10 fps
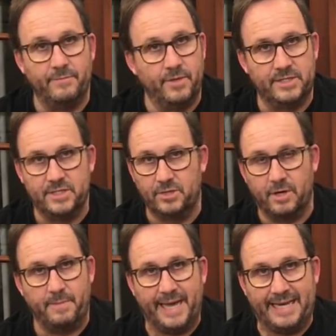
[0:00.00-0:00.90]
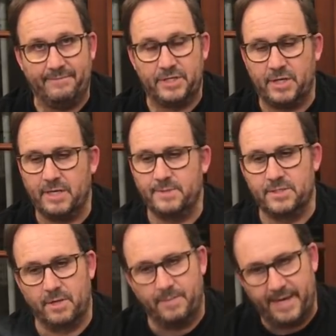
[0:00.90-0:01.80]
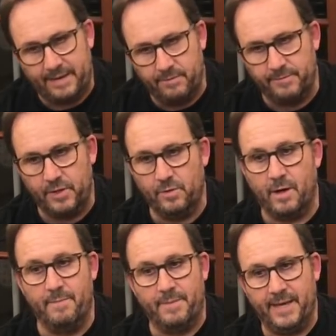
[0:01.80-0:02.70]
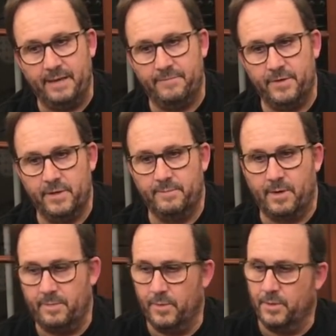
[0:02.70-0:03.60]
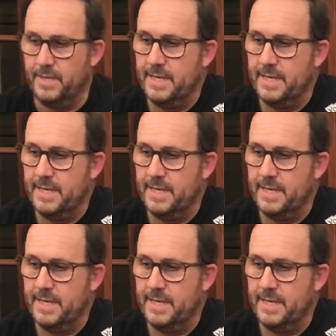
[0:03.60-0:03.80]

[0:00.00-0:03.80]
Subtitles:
This is not a paid advertisement. It's not a paid review. I'm paying for my board.